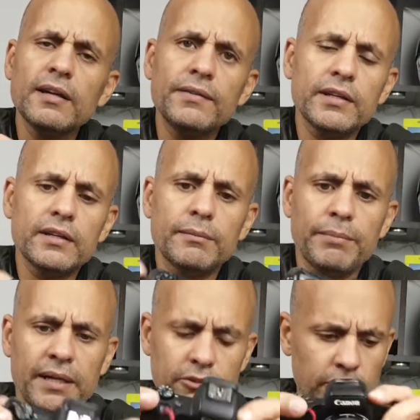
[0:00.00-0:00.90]
the
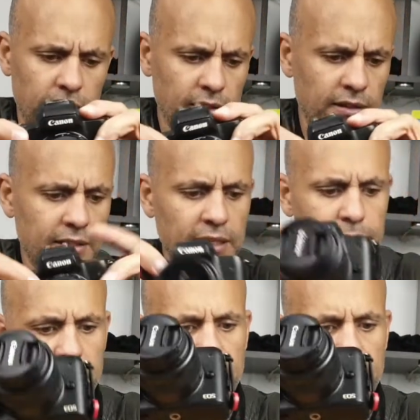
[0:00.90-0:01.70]
battery dummy.